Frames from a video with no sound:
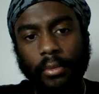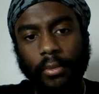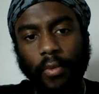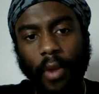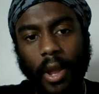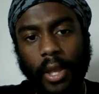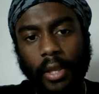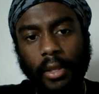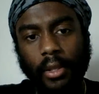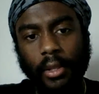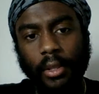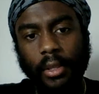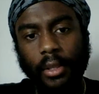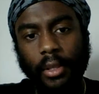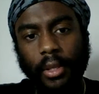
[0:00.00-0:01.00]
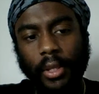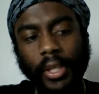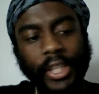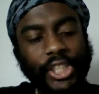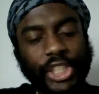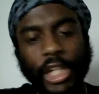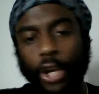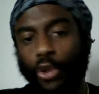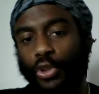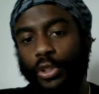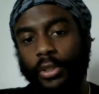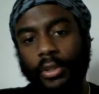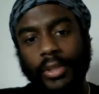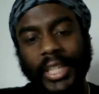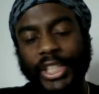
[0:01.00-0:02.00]
right? Your
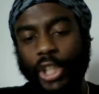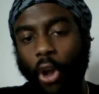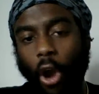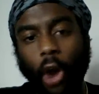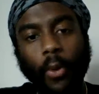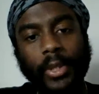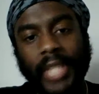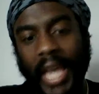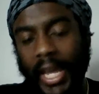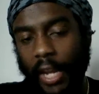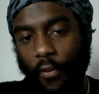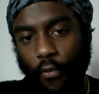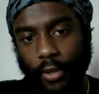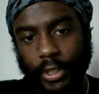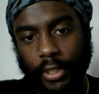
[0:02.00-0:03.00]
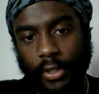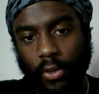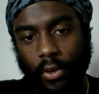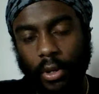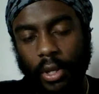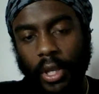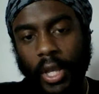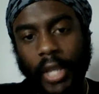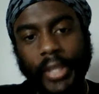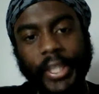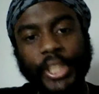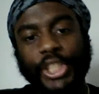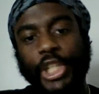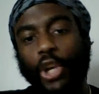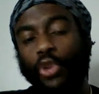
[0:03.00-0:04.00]
children, they should always have their fringes on.
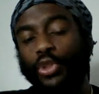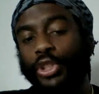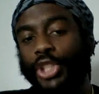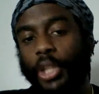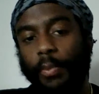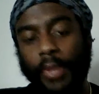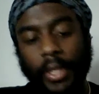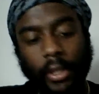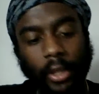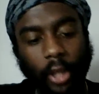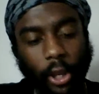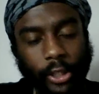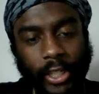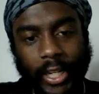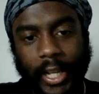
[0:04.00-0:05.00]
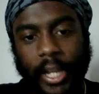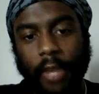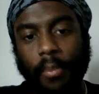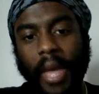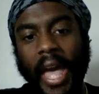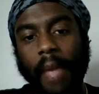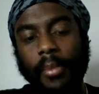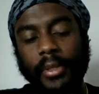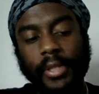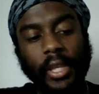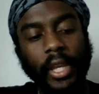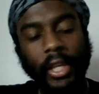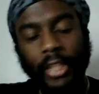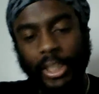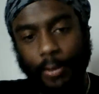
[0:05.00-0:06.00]
Your children should be learning the commandments.
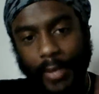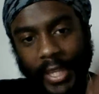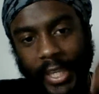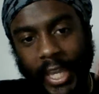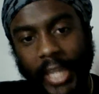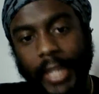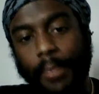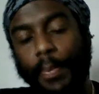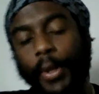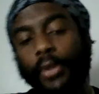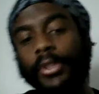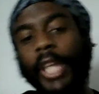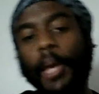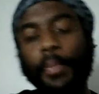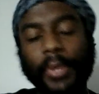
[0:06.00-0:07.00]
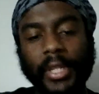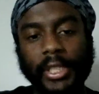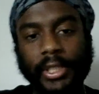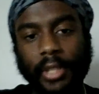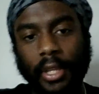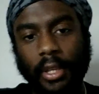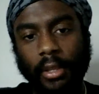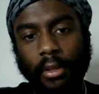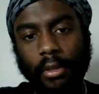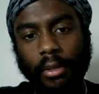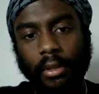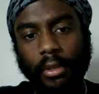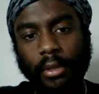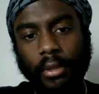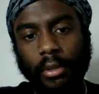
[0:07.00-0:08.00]
They should be getting built up in this thing.
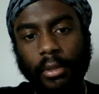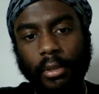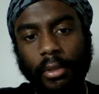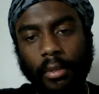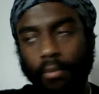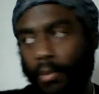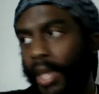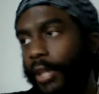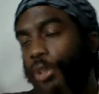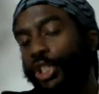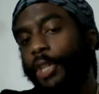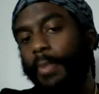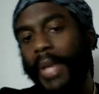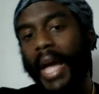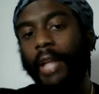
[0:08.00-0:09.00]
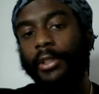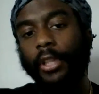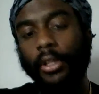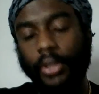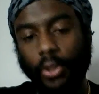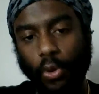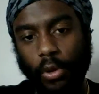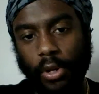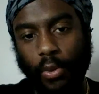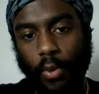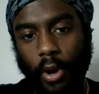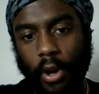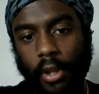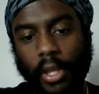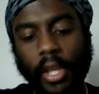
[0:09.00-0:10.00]
Men, you should be out there doing the
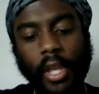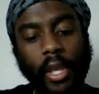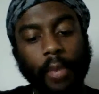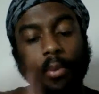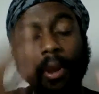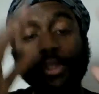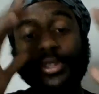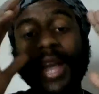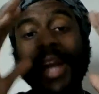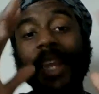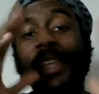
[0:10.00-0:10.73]
work. Brothers, you got to